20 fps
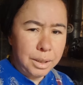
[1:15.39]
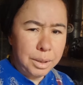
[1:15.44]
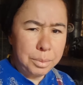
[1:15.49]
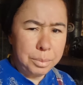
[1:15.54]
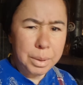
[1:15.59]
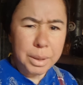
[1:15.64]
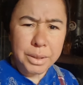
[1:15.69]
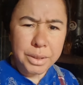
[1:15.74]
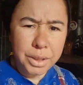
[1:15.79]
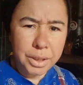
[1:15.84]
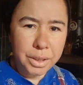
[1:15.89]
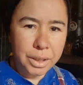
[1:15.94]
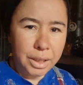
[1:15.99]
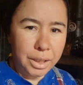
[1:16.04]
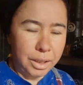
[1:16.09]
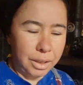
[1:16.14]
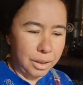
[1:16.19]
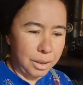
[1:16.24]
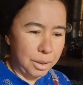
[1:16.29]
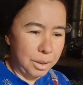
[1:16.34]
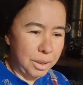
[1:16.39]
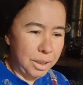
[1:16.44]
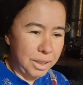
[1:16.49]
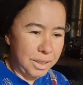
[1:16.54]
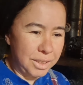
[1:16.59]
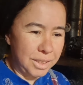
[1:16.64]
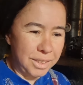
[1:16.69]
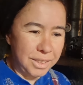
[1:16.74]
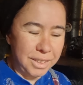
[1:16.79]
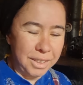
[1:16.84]
bacteria on the
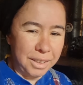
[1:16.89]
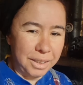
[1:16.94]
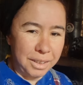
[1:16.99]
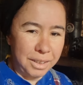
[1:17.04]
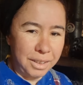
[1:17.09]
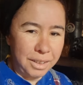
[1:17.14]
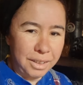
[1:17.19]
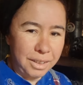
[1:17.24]
dishes that